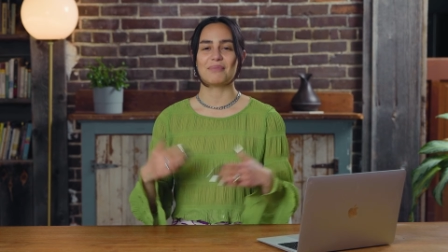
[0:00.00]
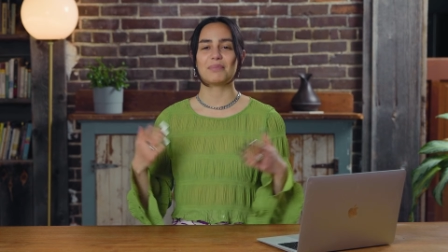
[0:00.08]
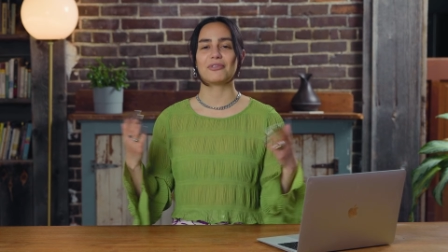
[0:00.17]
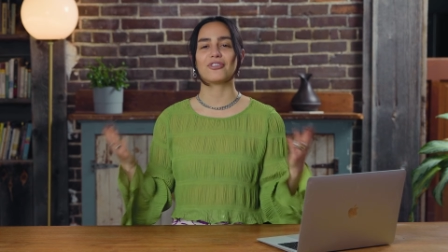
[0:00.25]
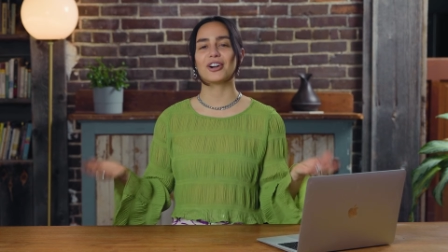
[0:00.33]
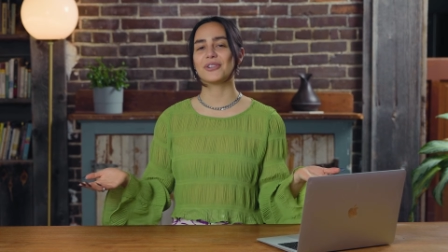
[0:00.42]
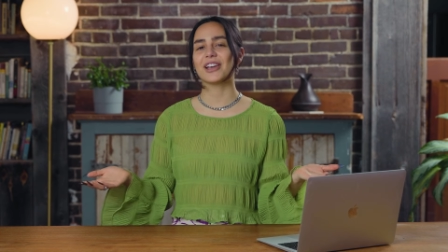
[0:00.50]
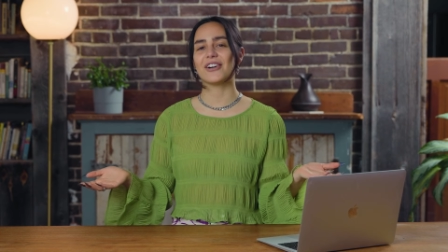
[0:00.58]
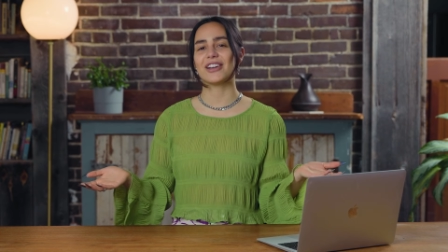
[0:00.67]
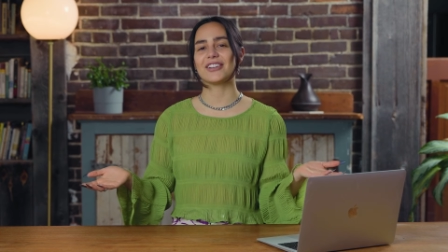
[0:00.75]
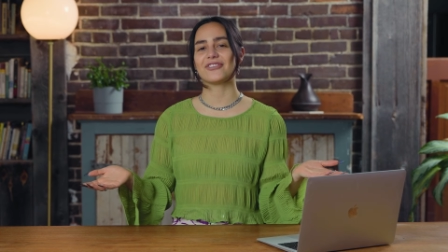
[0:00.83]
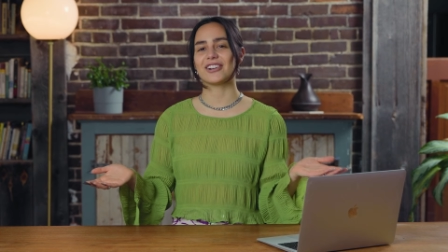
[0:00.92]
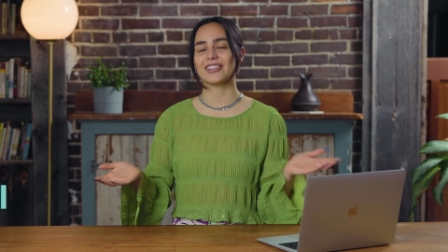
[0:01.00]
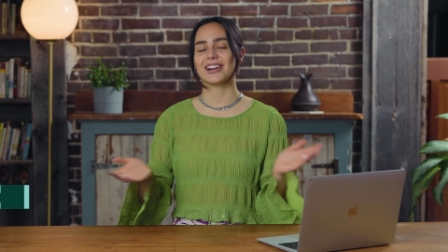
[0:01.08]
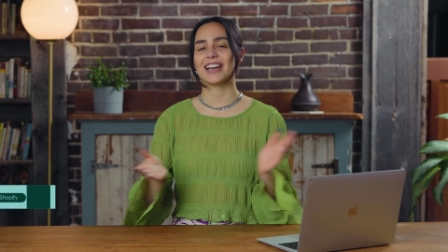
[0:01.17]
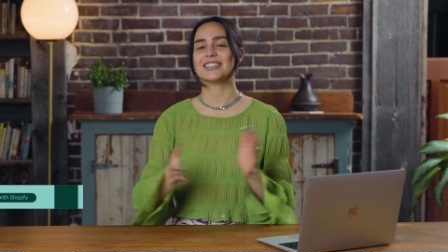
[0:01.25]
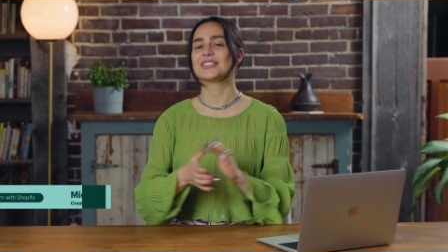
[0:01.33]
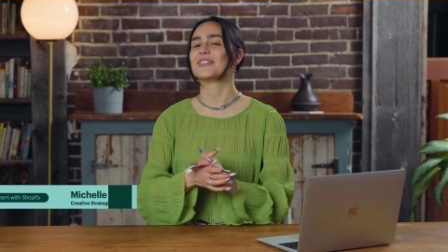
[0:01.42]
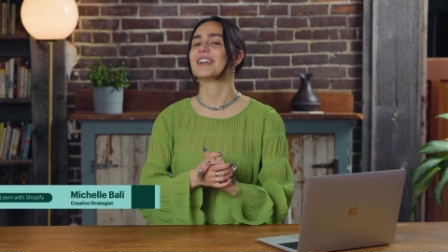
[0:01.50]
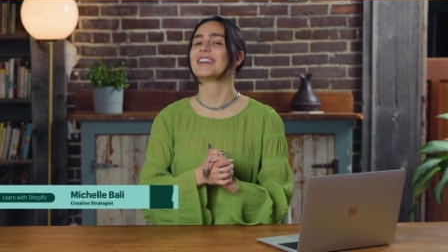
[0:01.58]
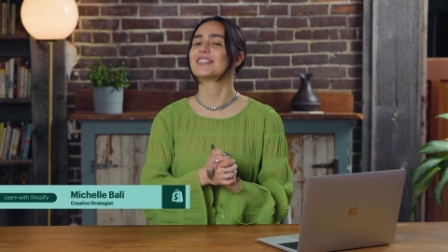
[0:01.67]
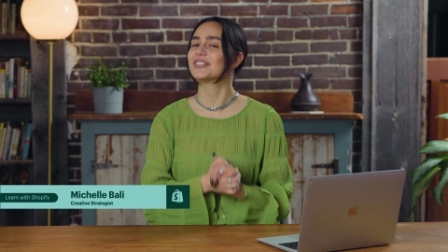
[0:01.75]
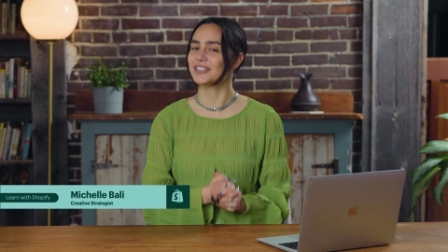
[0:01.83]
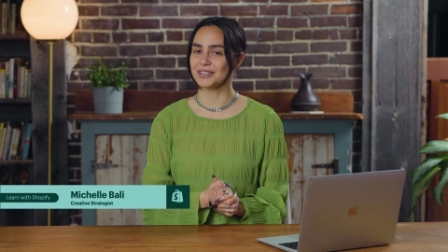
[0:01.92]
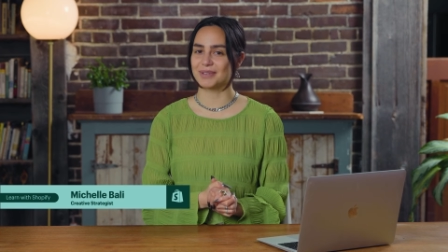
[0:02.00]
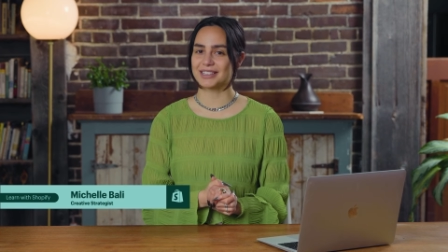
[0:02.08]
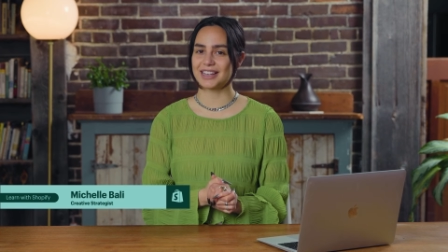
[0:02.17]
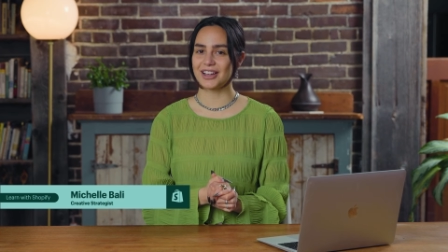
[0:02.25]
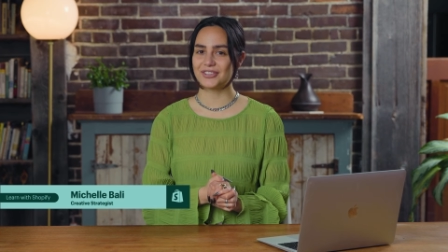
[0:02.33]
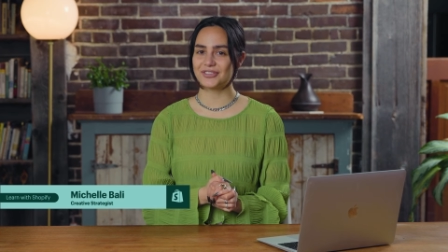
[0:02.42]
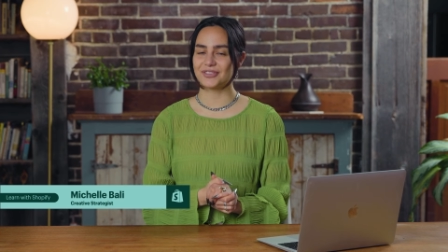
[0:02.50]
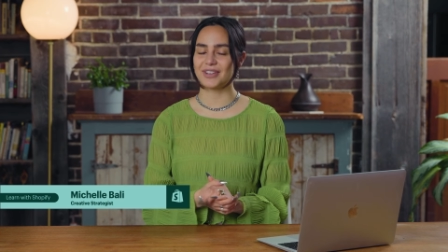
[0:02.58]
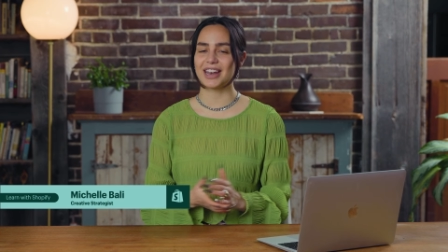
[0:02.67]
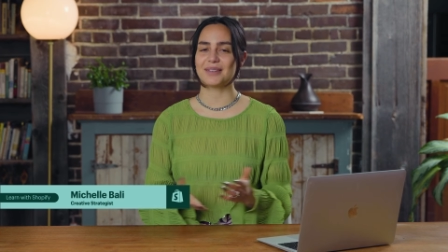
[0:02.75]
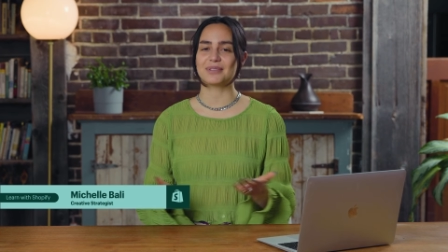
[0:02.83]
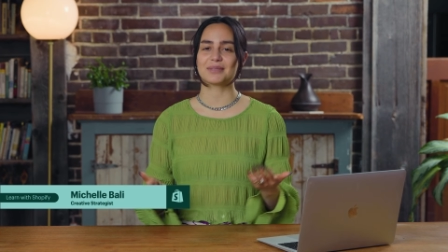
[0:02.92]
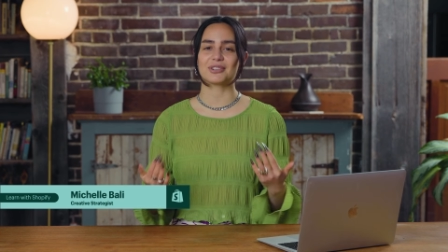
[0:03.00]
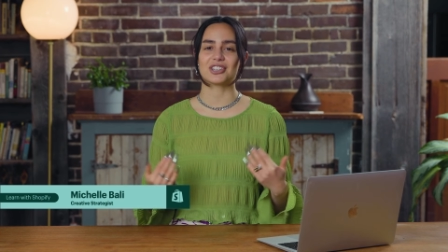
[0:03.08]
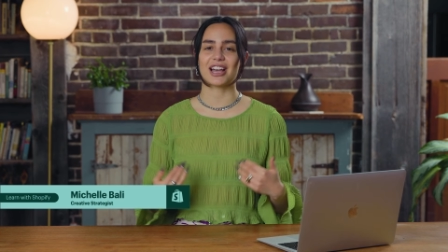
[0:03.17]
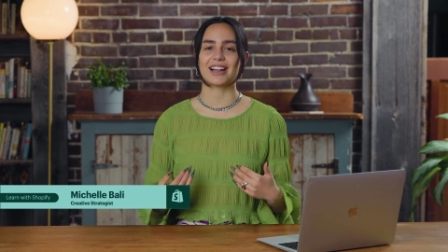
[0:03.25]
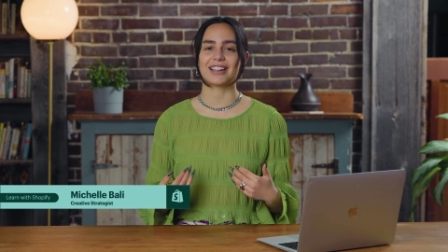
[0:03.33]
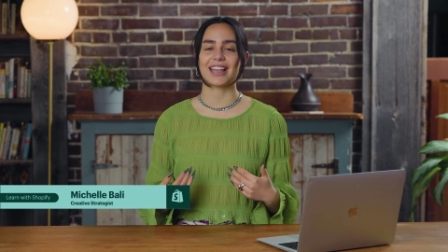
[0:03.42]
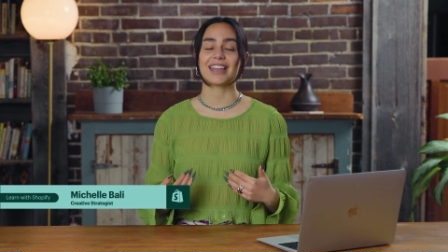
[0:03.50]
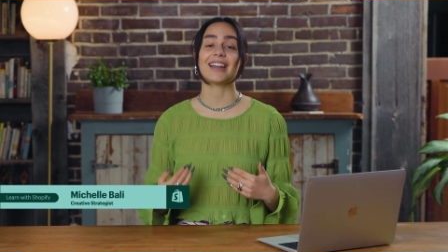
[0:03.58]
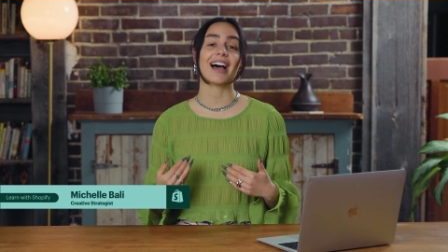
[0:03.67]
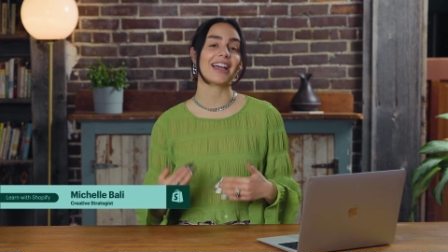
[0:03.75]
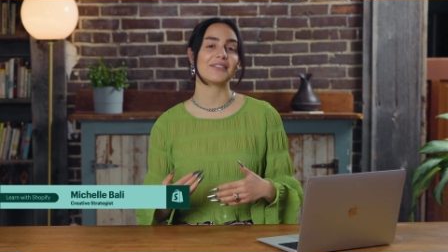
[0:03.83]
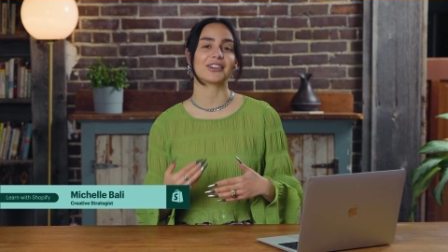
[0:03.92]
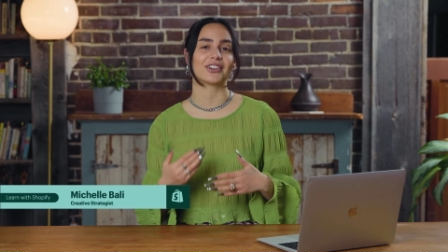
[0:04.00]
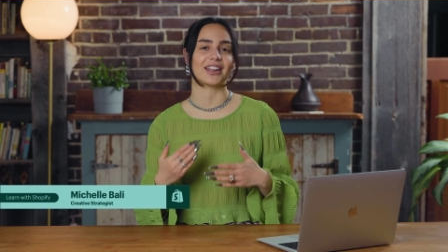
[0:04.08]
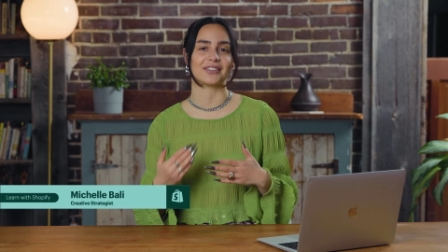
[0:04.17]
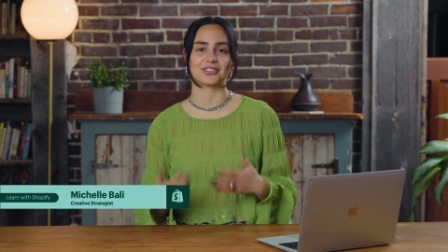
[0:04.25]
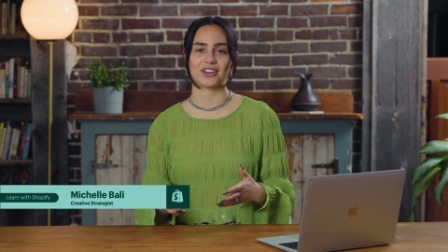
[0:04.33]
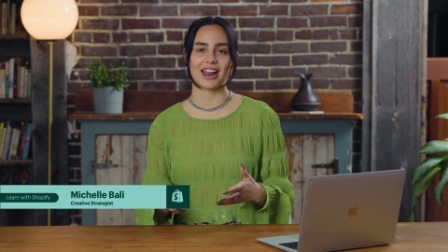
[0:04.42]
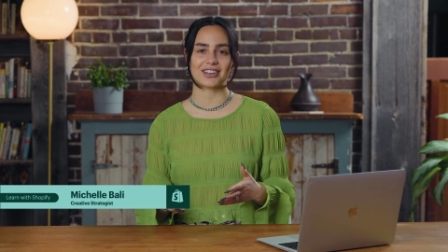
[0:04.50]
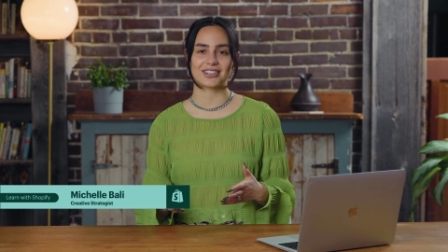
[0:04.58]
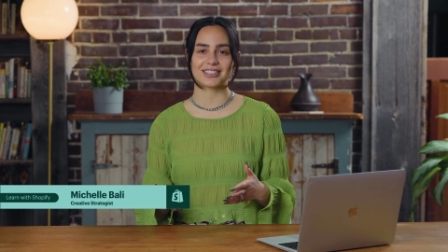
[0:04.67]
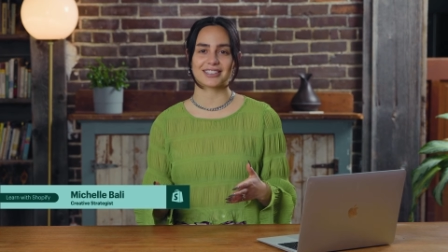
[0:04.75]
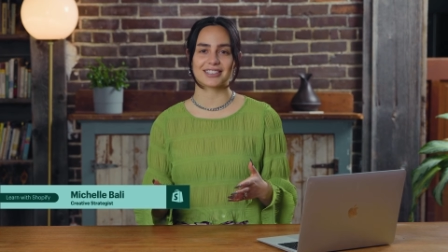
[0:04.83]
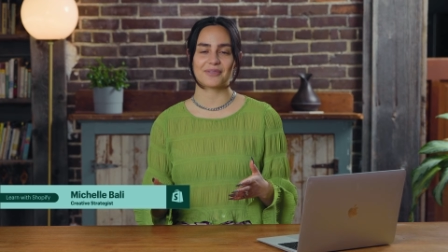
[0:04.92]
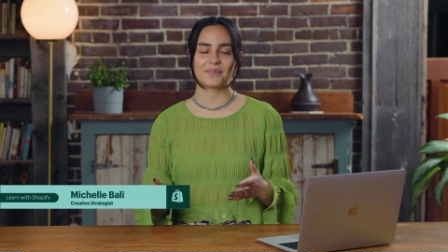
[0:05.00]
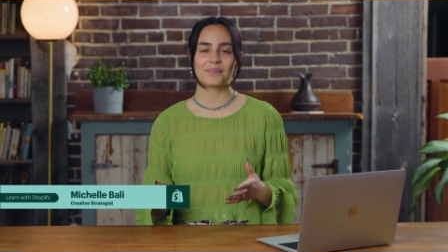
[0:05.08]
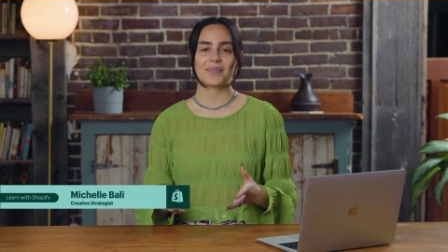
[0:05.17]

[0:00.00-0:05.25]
But before we go any further, I just want to introduce myself. My name is Michelle, and I am a creative strategist.